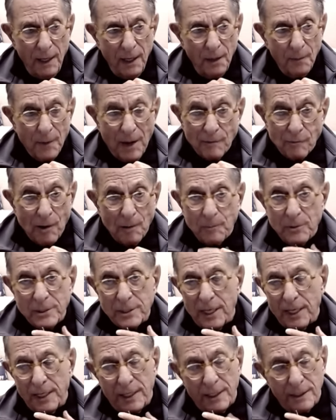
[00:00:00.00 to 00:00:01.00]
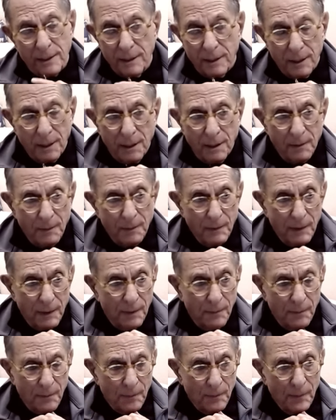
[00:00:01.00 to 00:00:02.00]
Um, I represented uh,
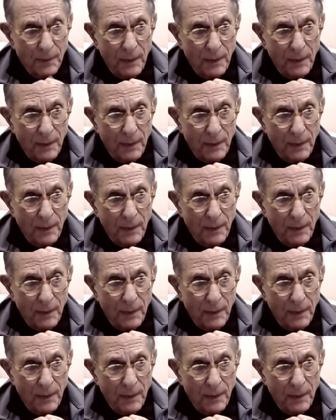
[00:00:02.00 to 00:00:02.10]
um,